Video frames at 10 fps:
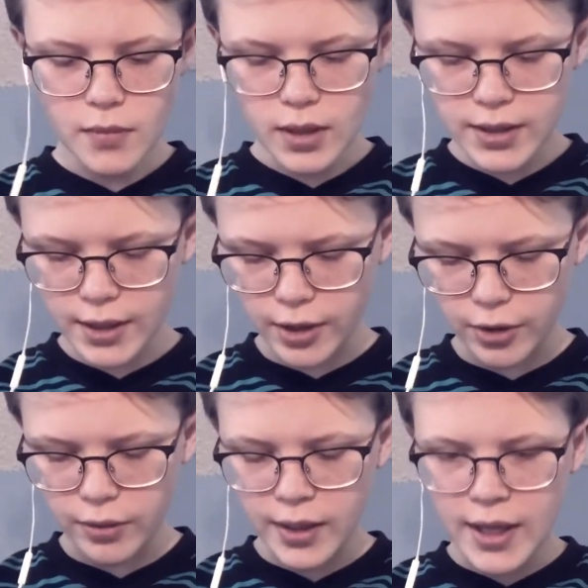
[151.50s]

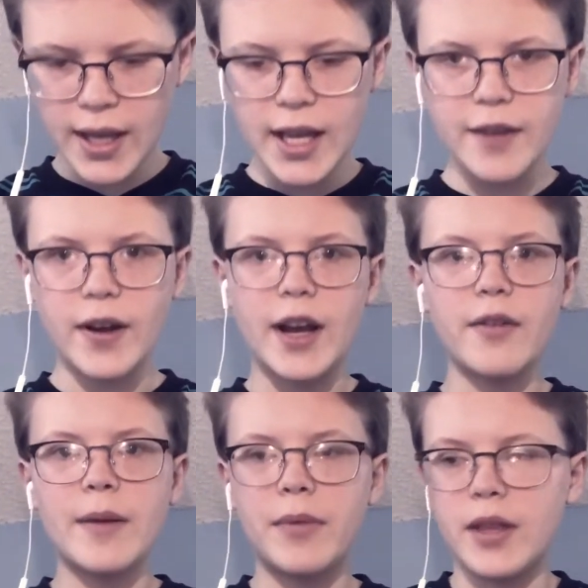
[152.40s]
So if I
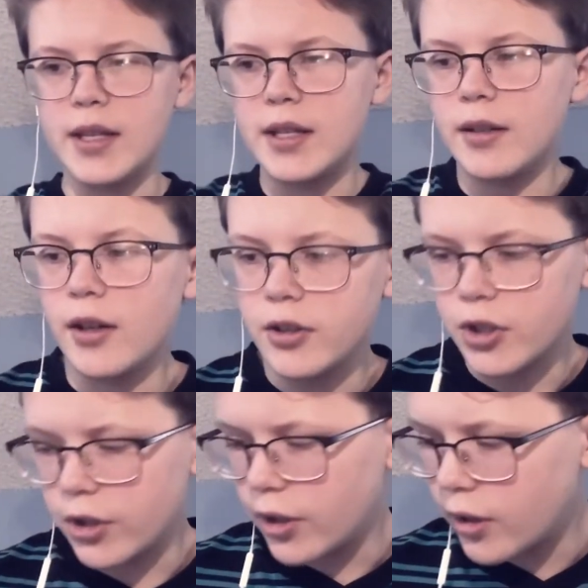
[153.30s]
wrap this, I'll
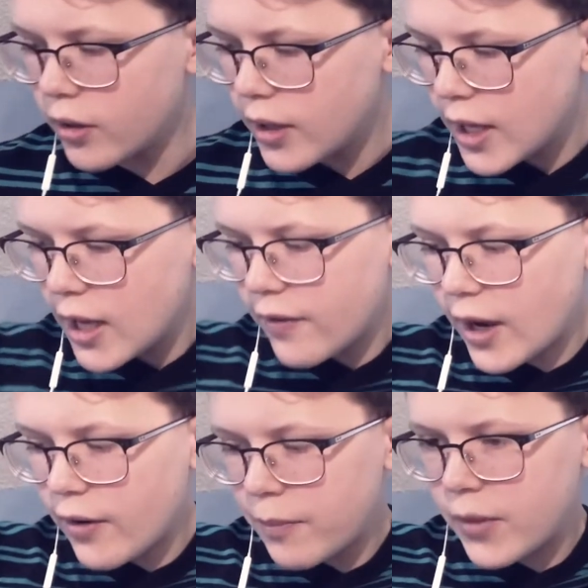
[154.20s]
show y'all. If
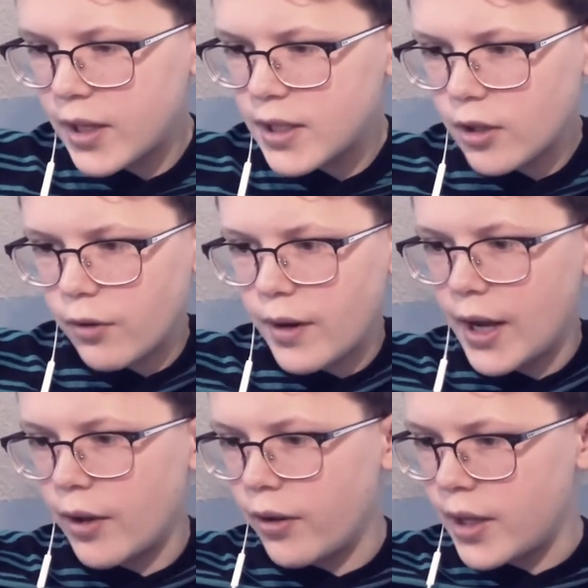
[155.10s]
I wrap this
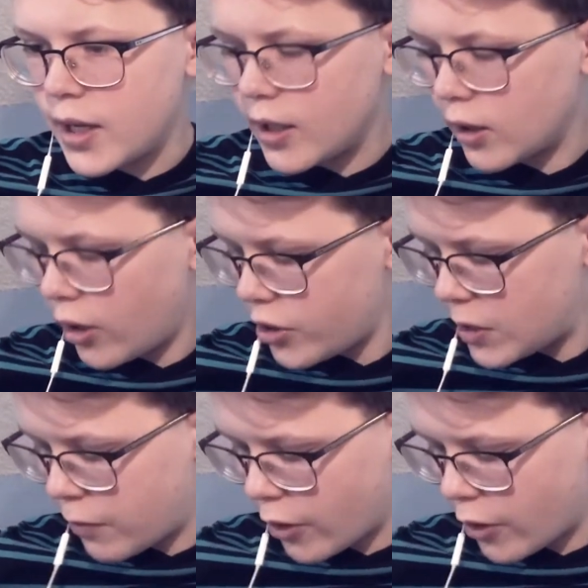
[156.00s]
around the largest